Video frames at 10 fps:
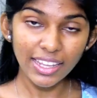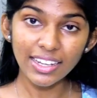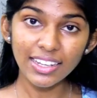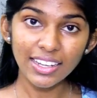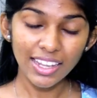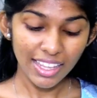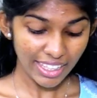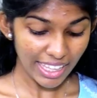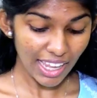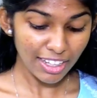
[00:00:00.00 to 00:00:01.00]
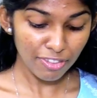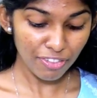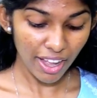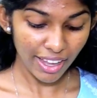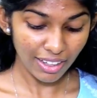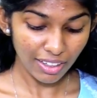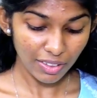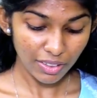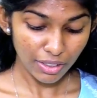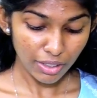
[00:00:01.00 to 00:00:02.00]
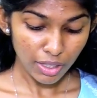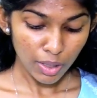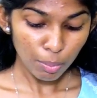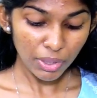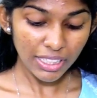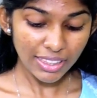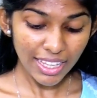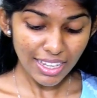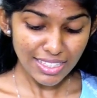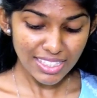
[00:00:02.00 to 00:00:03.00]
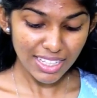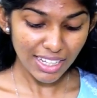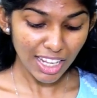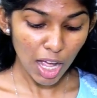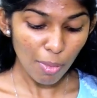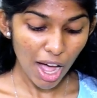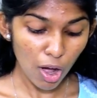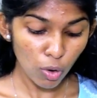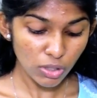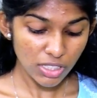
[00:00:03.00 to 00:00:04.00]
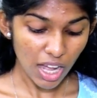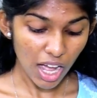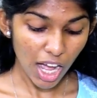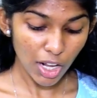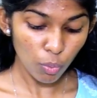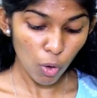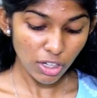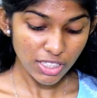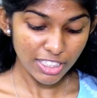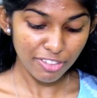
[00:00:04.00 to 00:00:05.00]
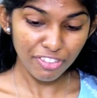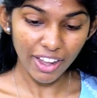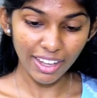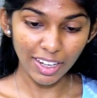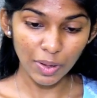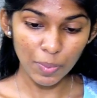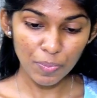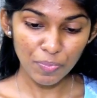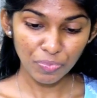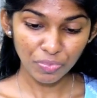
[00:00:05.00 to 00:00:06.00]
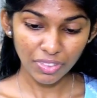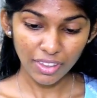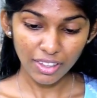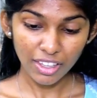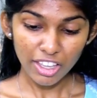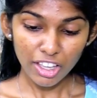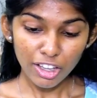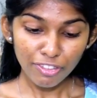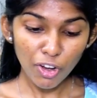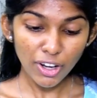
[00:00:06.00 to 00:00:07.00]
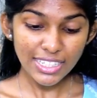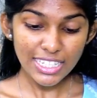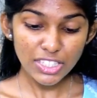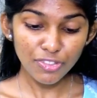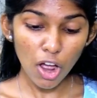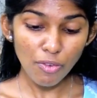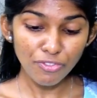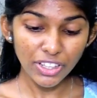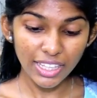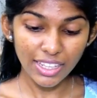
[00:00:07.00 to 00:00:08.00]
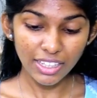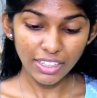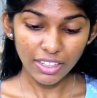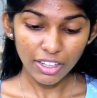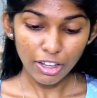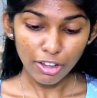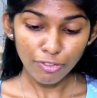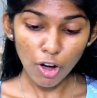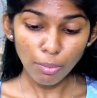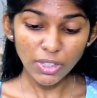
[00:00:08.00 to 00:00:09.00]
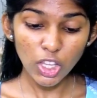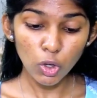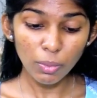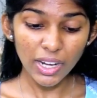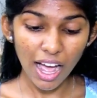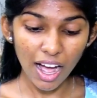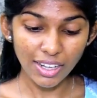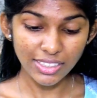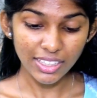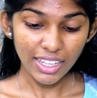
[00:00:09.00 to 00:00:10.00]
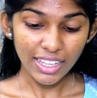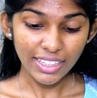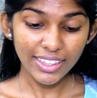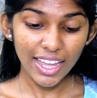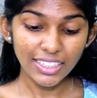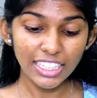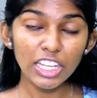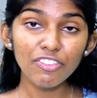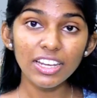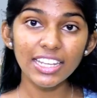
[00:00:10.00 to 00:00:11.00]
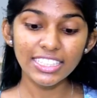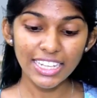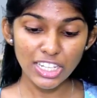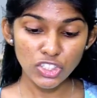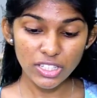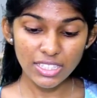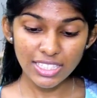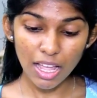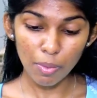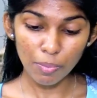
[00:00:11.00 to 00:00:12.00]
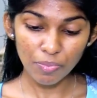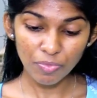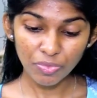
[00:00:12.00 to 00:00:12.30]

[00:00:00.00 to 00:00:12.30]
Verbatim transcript: in can defile, but the things that come out are what defile. For it is from within, from the human heart, that evil intentions come.